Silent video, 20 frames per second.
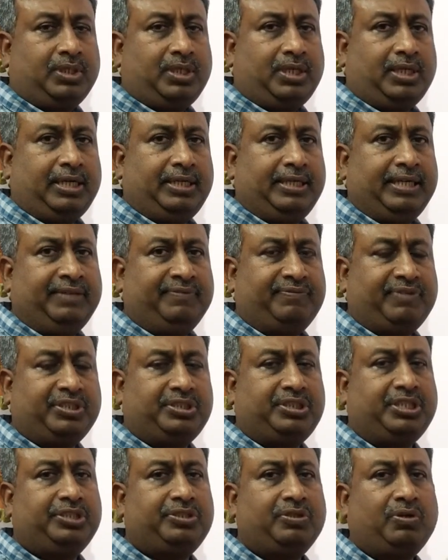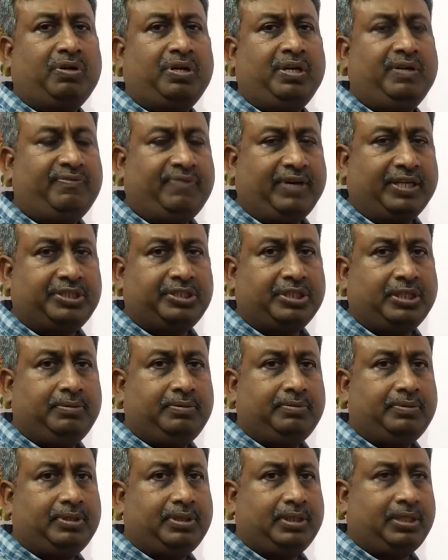and infestation or
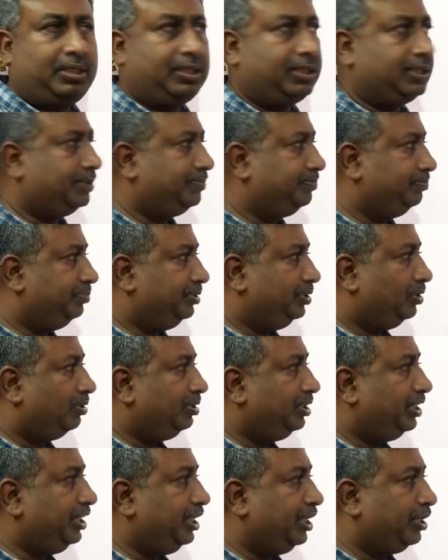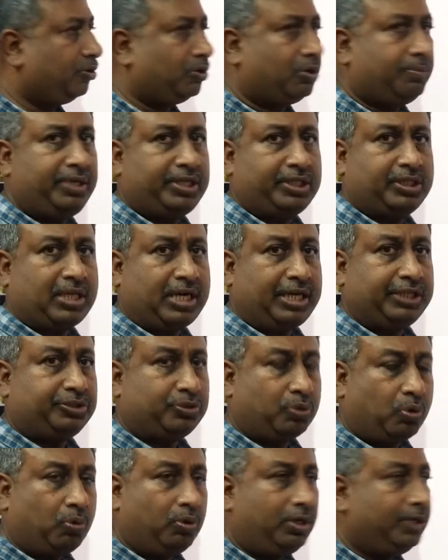infection beyond the economic
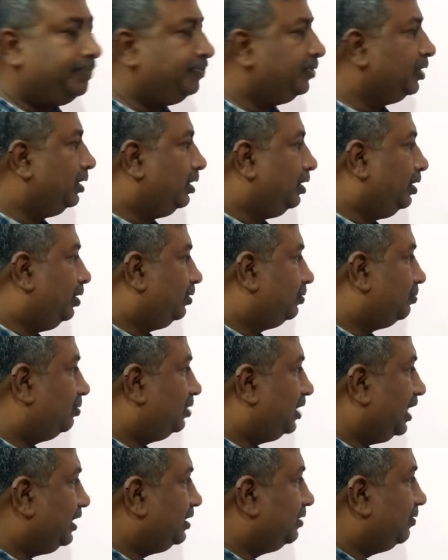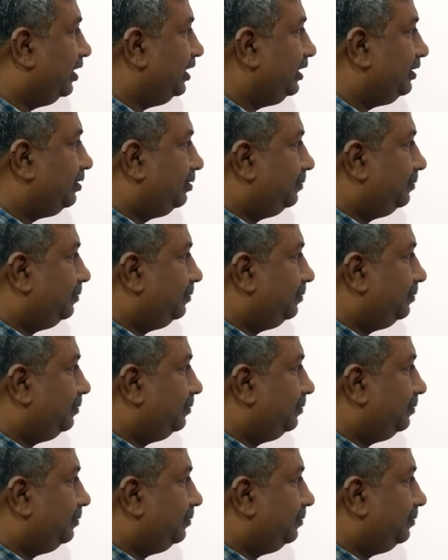threshold. So, that is why